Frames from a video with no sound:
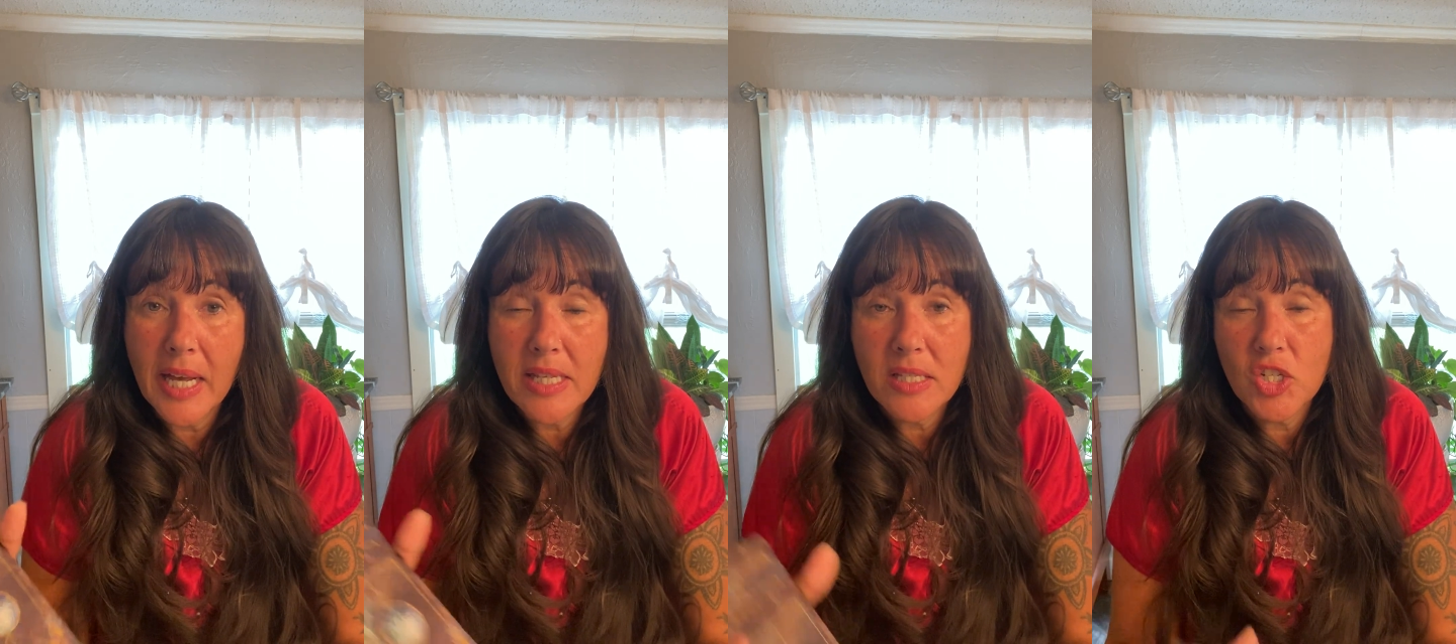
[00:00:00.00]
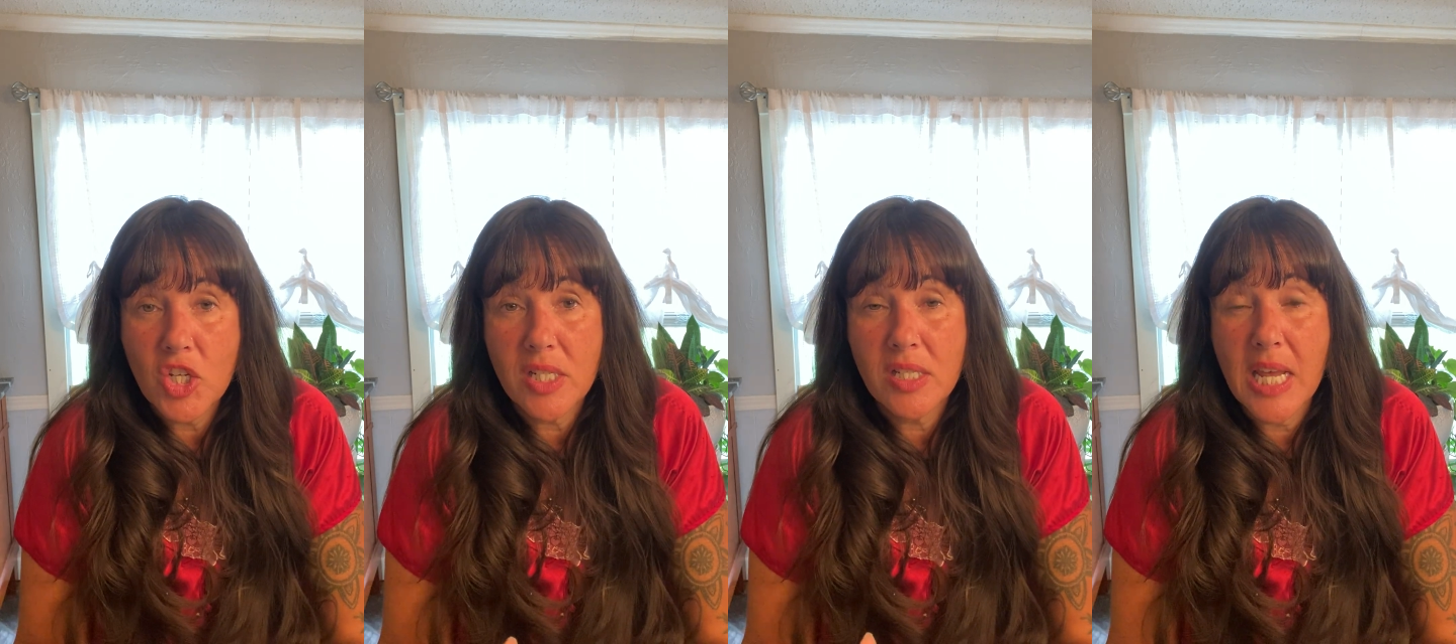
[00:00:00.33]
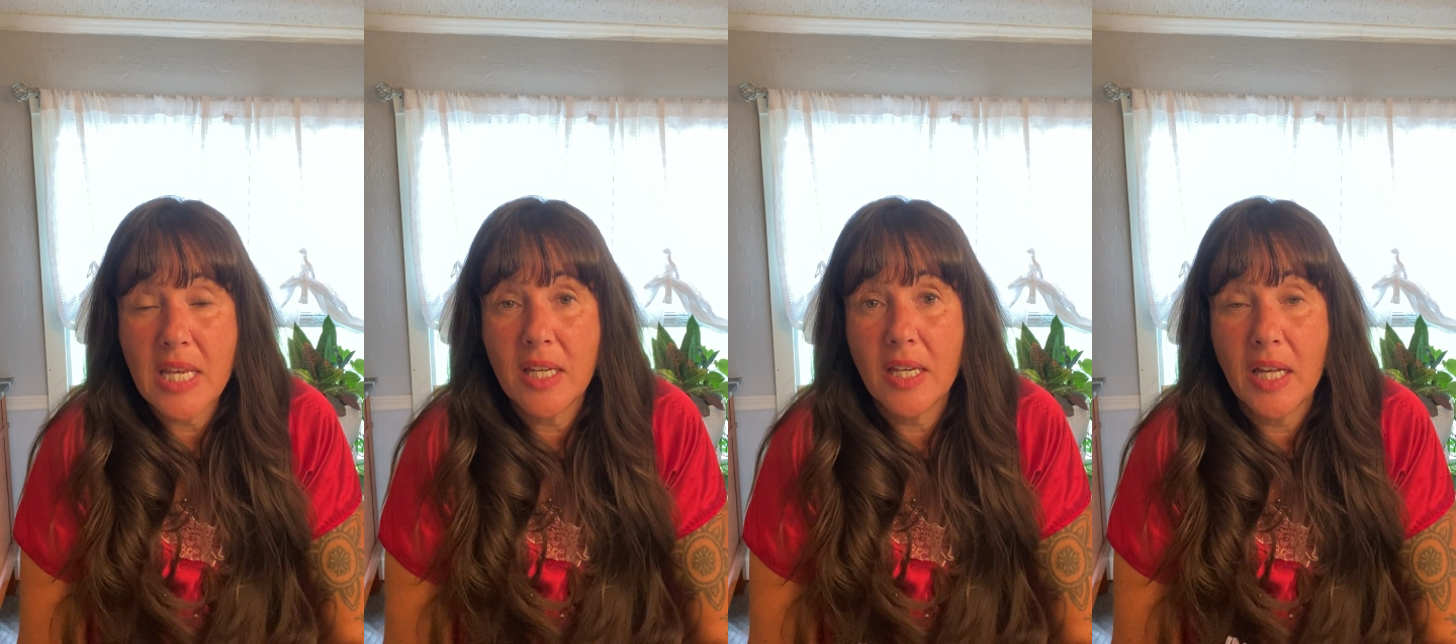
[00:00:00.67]
I suggest
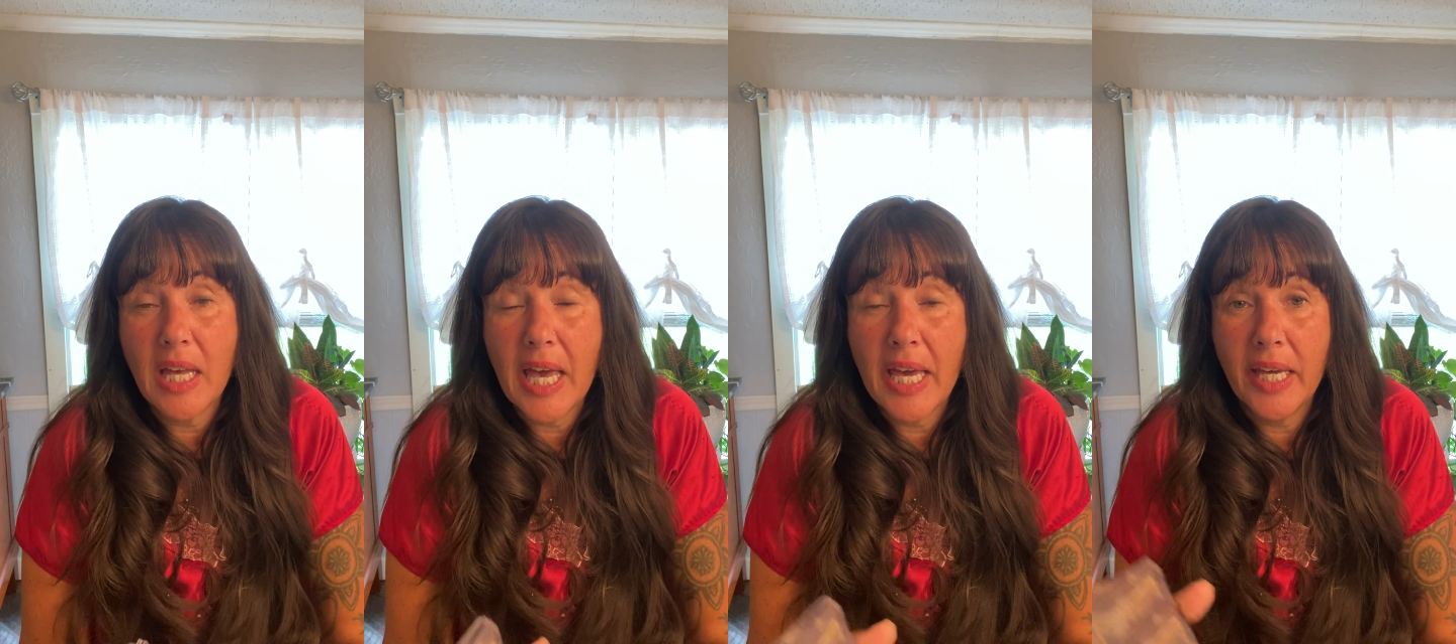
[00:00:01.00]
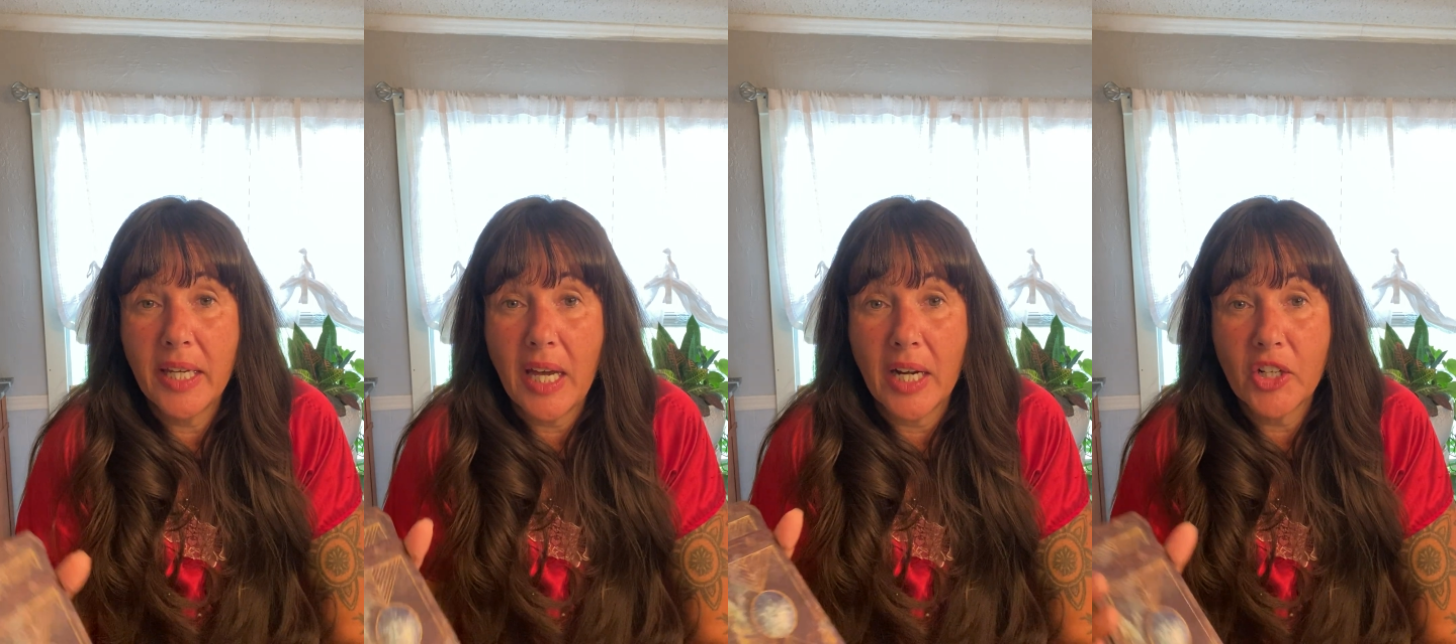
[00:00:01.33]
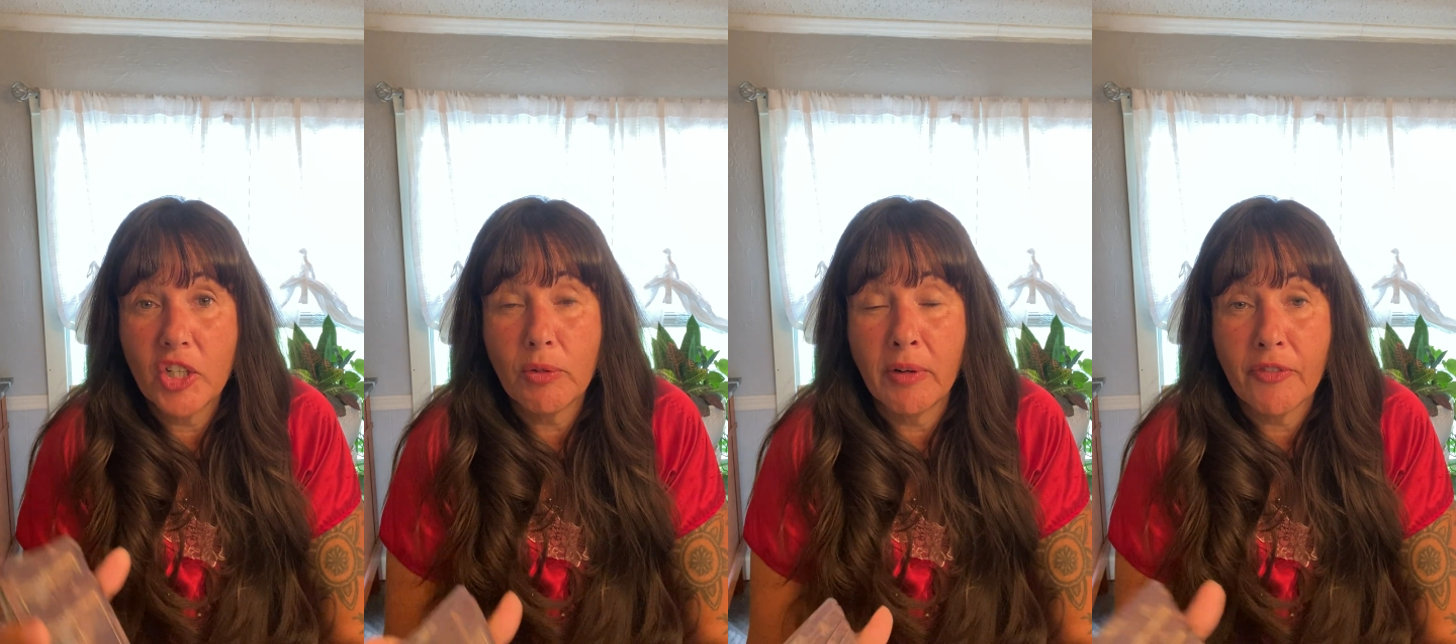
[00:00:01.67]
taking an egg out of
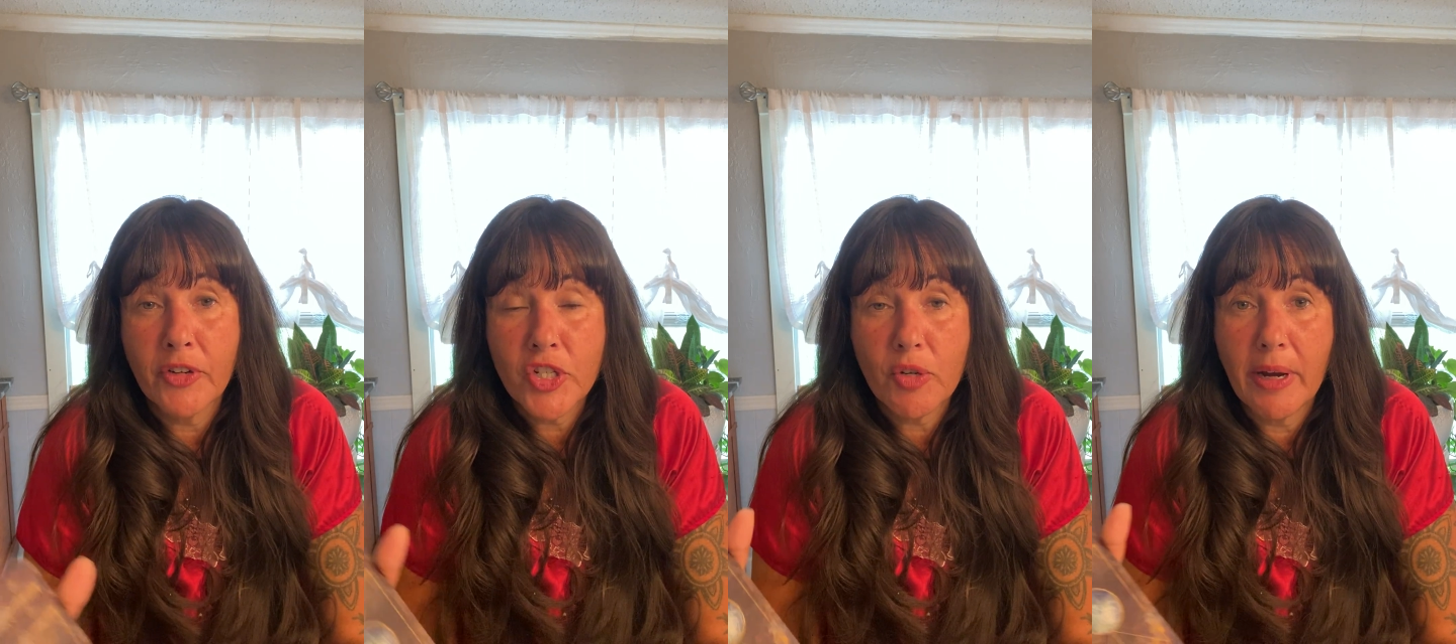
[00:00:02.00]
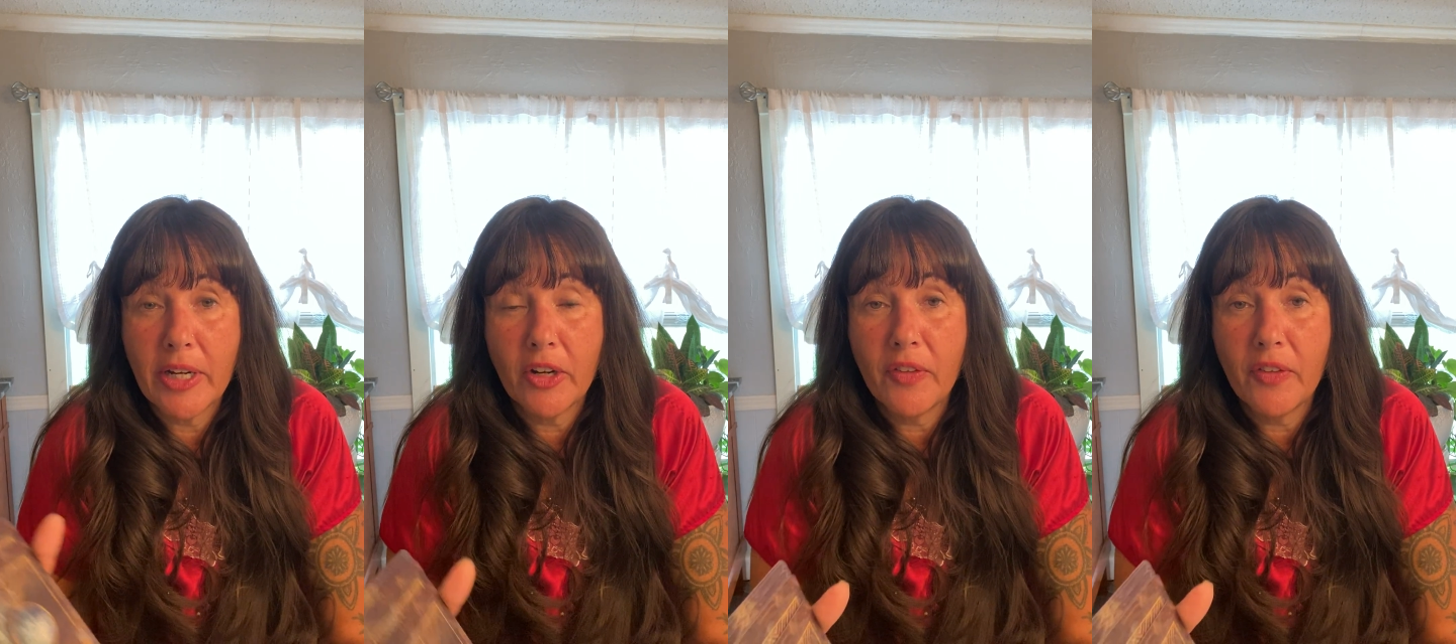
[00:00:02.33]
your refrigerator